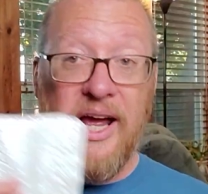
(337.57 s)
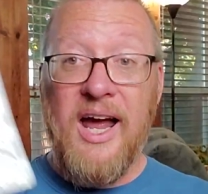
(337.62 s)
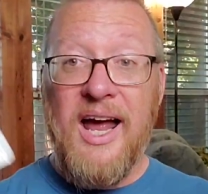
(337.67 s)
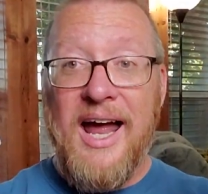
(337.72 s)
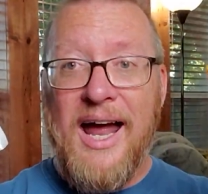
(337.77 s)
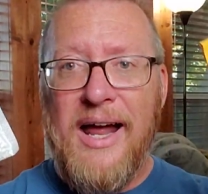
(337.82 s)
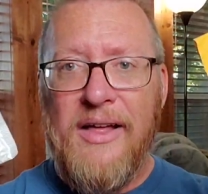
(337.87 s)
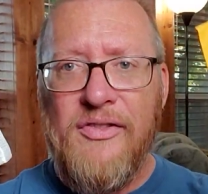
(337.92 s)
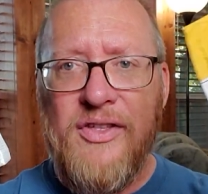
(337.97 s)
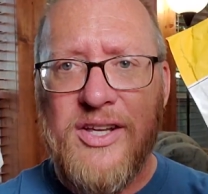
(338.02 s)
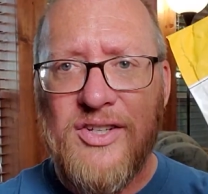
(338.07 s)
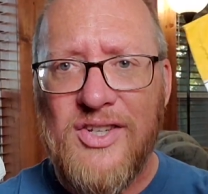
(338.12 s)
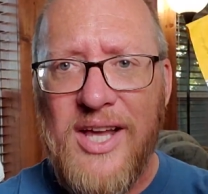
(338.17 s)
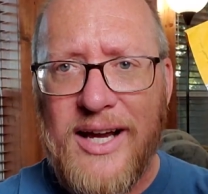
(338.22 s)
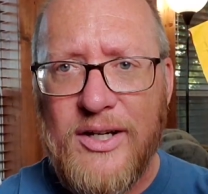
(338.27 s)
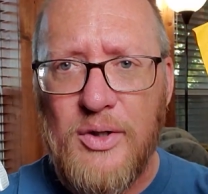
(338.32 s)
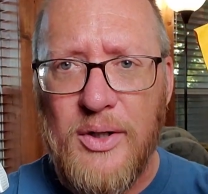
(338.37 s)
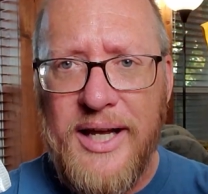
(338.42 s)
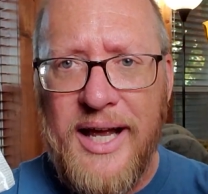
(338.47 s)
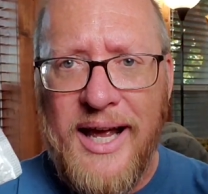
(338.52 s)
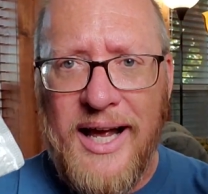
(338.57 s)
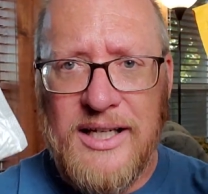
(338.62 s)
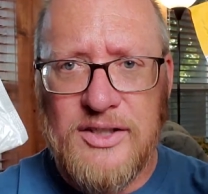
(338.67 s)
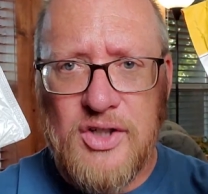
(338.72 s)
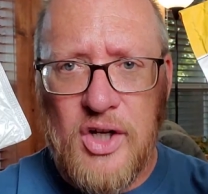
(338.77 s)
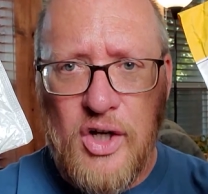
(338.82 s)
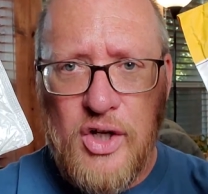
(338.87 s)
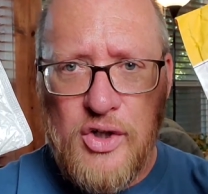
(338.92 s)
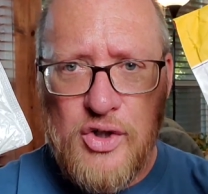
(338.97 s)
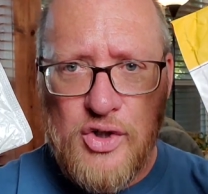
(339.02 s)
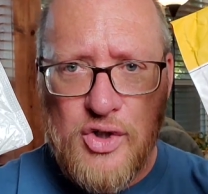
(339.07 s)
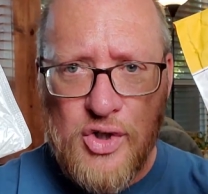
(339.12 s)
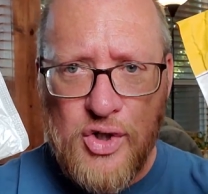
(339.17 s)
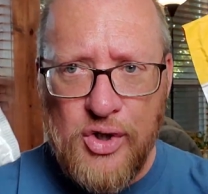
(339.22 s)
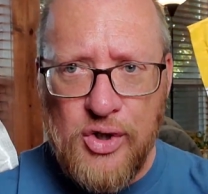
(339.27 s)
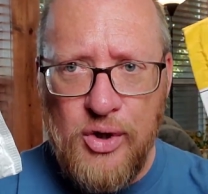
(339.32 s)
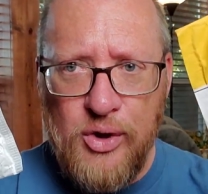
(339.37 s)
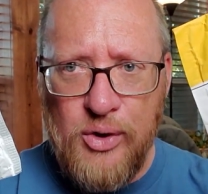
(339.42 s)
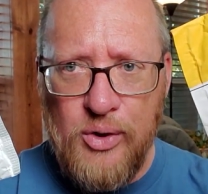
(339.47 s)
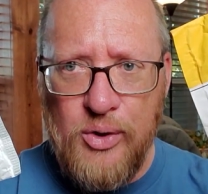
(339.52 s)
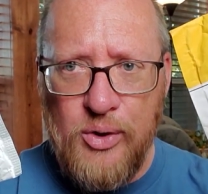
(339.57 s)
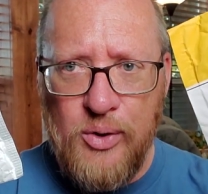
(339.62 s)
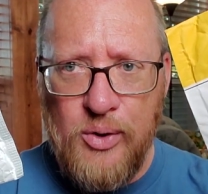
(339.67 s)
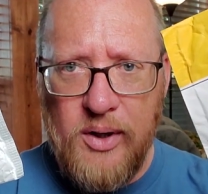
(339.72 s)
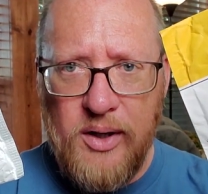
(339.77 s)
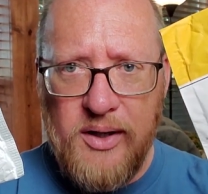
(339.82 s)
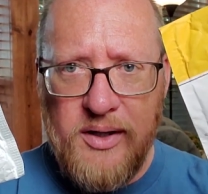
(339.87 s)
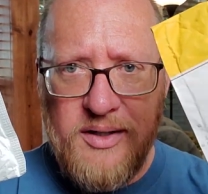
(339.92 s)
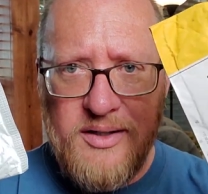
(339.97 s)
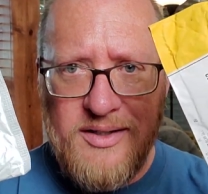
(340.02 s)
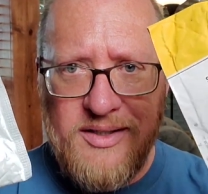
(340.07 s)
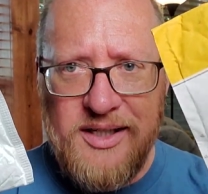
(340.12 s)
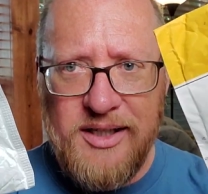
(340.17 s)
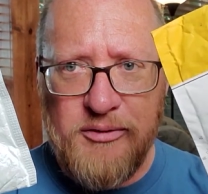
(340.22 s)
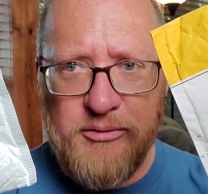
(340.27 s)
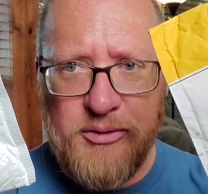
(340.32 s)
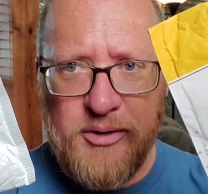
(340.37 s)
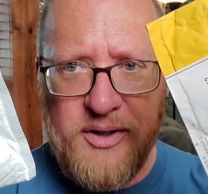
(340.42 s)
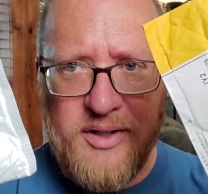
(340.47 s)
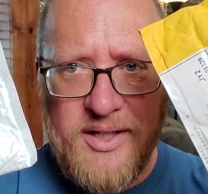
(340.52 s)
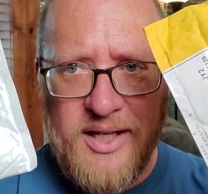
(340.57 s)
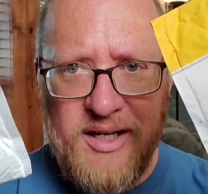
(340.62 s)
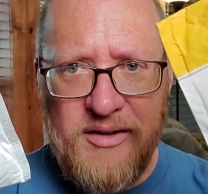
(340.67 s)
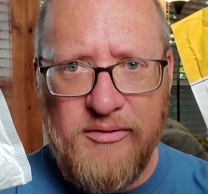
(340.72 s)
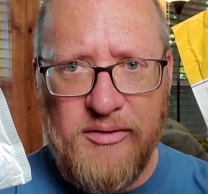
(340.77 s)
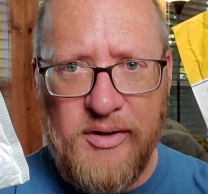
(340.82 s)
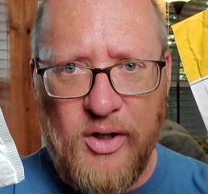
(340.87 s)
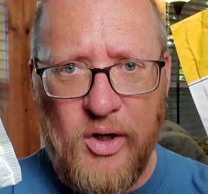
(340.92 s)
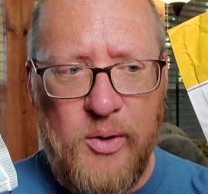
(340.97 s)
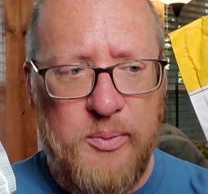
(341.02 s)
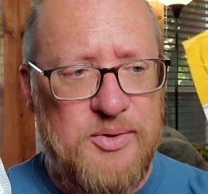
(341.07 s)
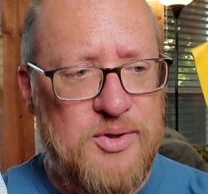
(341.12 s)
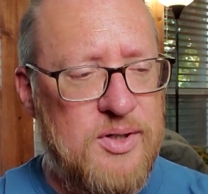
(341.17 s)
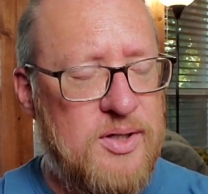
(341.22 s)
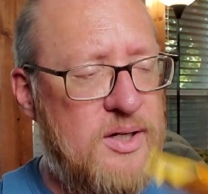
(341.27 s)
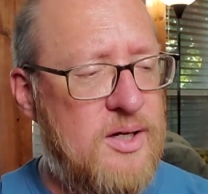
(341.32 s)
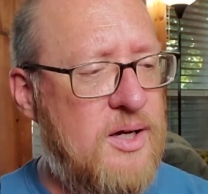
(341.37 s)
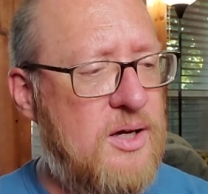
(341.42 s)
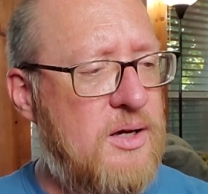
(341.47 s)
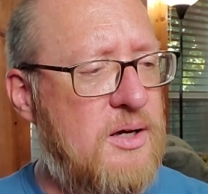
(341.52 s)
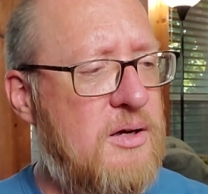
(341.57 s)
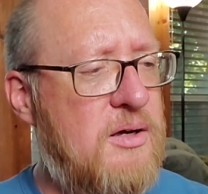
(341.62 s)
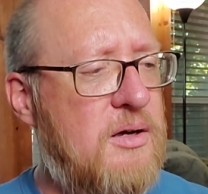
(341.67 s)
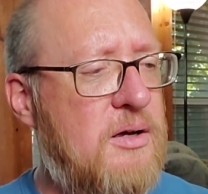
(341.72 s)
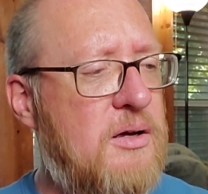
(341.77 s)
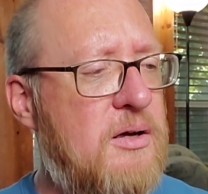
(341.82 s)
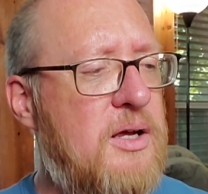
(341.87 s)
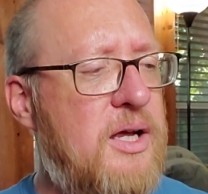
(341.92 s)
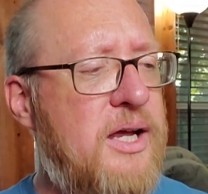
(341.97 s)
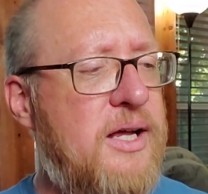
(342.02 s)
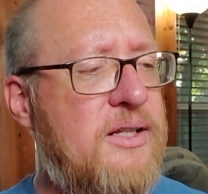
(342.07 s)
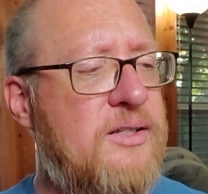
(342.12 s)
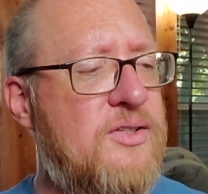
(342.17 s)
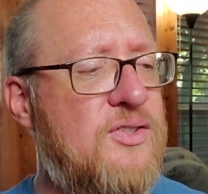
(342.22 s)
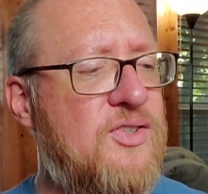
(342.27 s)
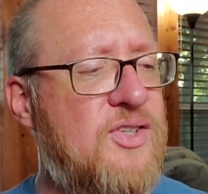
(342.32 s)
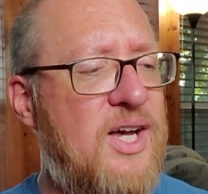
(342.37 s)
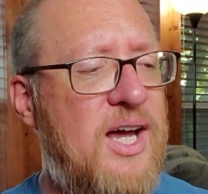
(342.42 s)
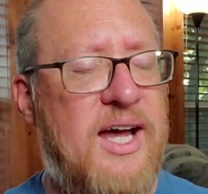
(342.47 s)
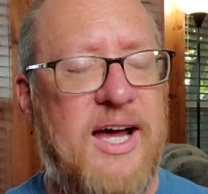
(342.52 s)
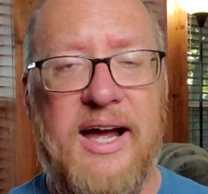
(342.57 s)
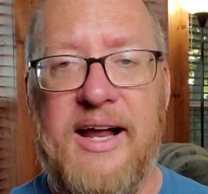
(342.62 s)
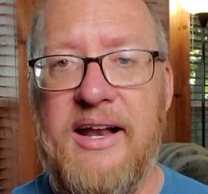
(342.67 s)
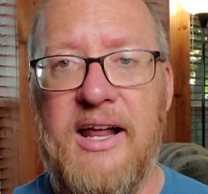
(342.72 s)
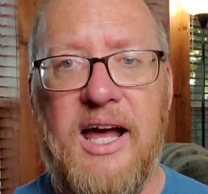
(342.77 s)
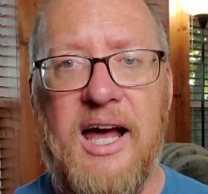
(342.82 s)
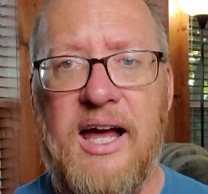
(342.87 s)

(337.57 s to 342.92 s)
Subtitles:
And this actually has 2 different envelopes inside.